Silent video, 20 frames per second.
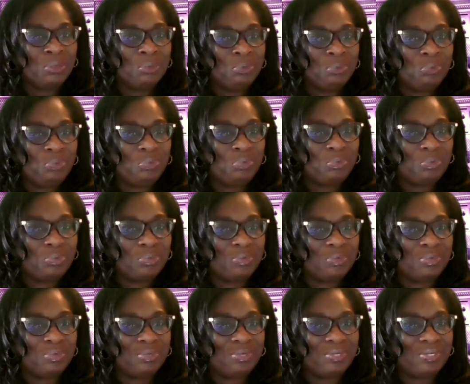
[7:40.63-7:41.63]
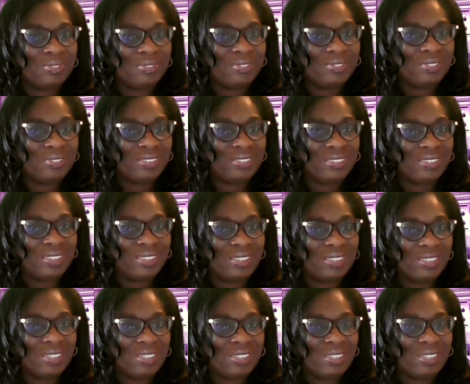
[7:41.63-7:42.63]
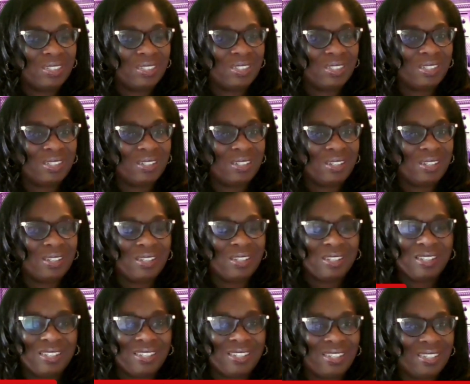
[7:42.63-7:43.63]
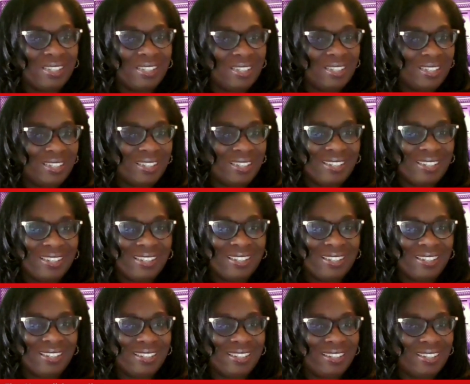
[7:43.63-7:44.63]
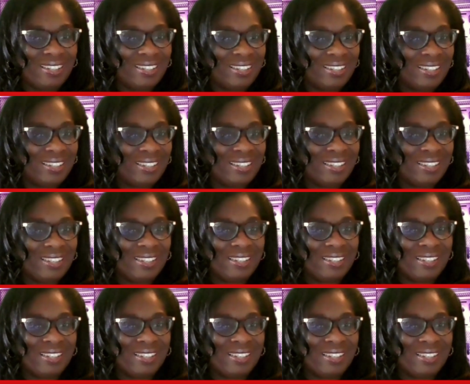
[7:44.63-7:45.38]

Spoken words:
This person isn't speaking.